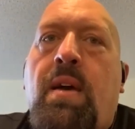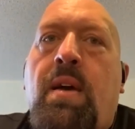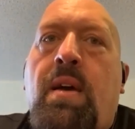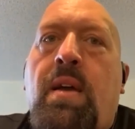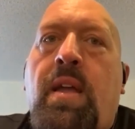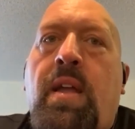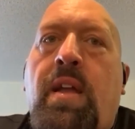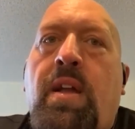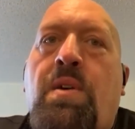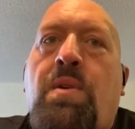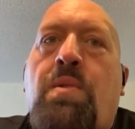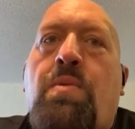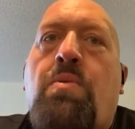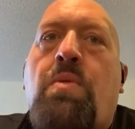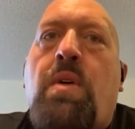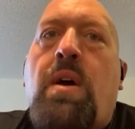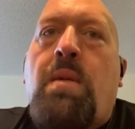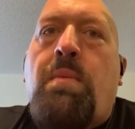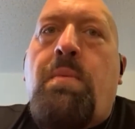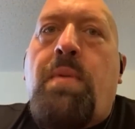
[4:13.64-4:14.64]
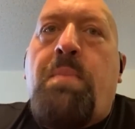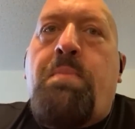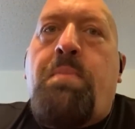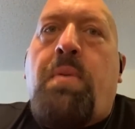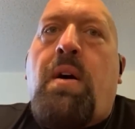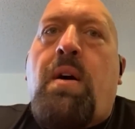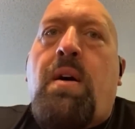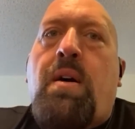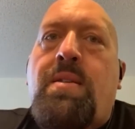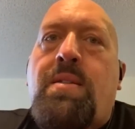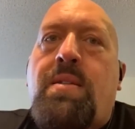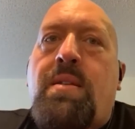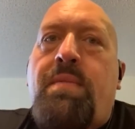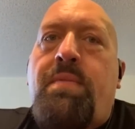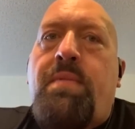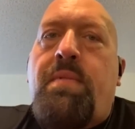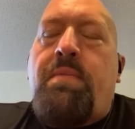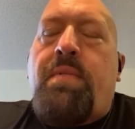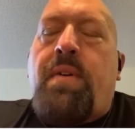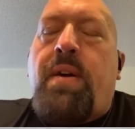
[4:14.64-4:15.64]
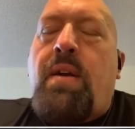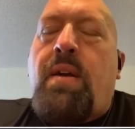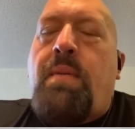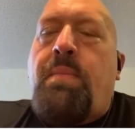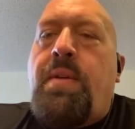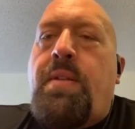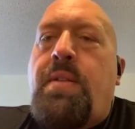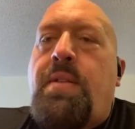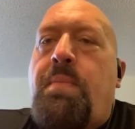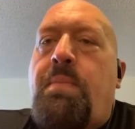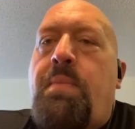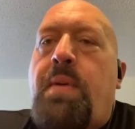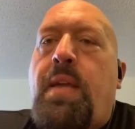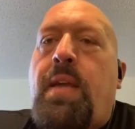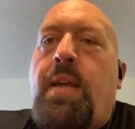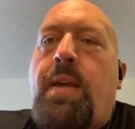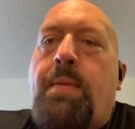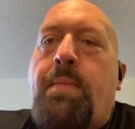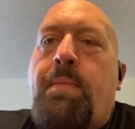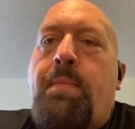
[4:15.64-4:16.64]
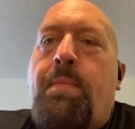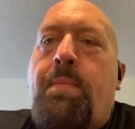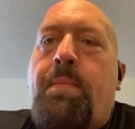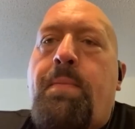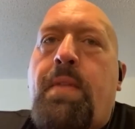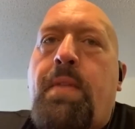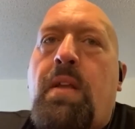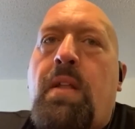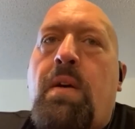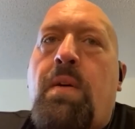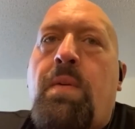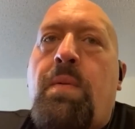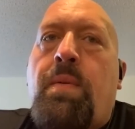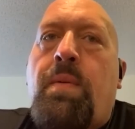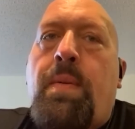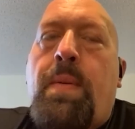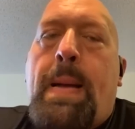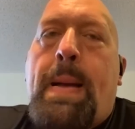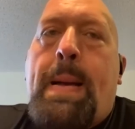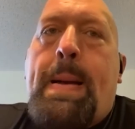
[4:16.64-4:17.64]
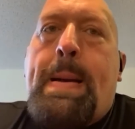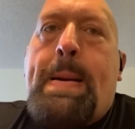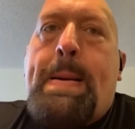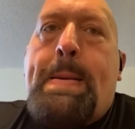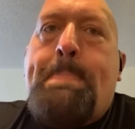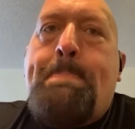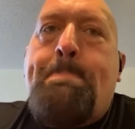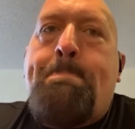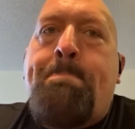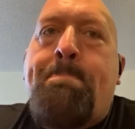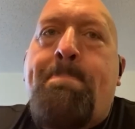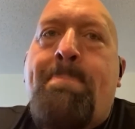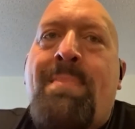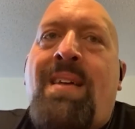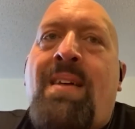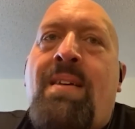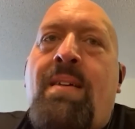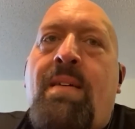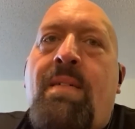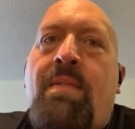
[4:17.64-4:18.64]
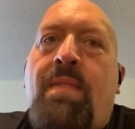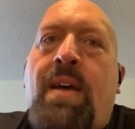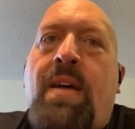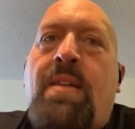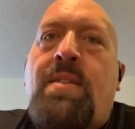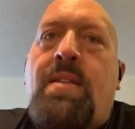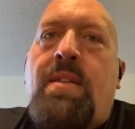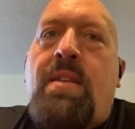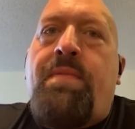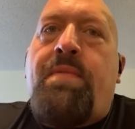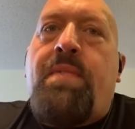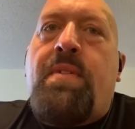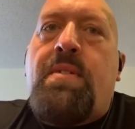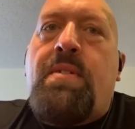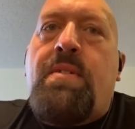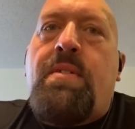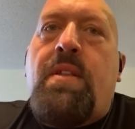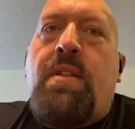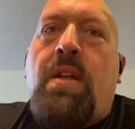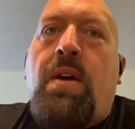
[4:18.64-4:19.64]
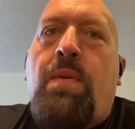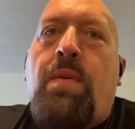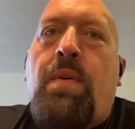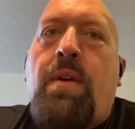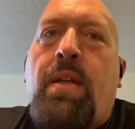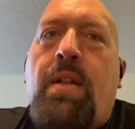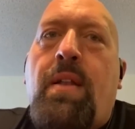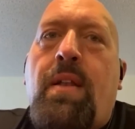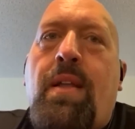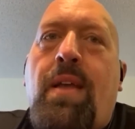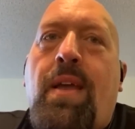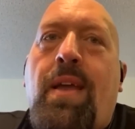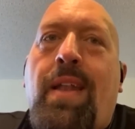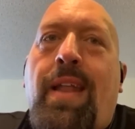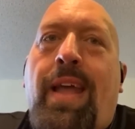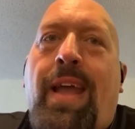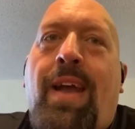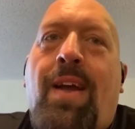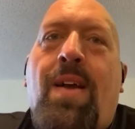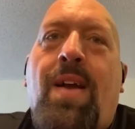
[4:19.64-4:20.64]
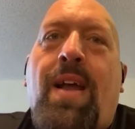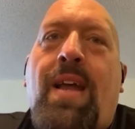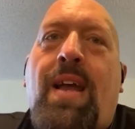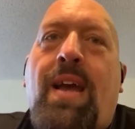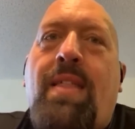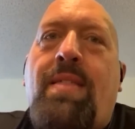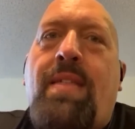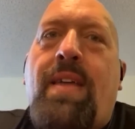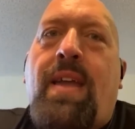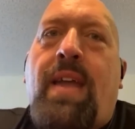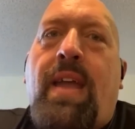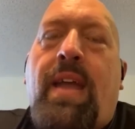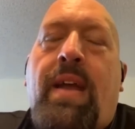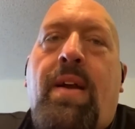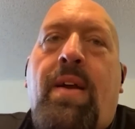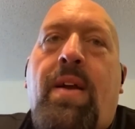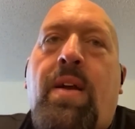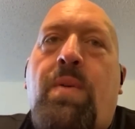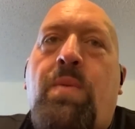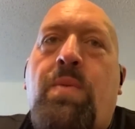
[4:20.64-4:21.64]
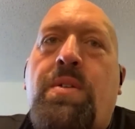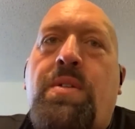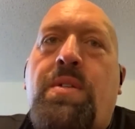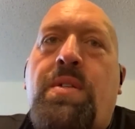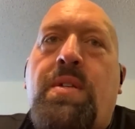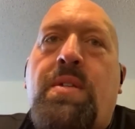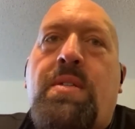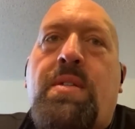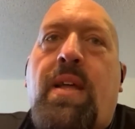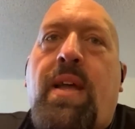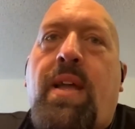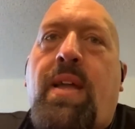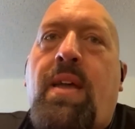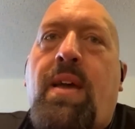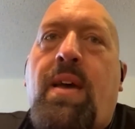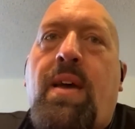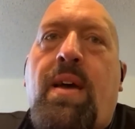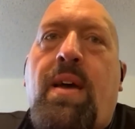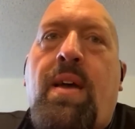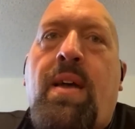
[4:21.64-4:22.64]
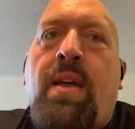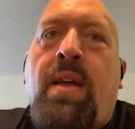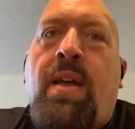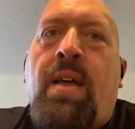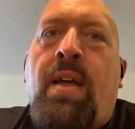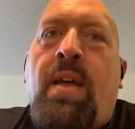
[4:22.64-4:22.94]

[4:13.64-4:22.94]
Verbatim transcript: uh, incredibly positive environment to be in. You know, um, that's the difference. You know, and and Eric, I think Eric was just like a uh,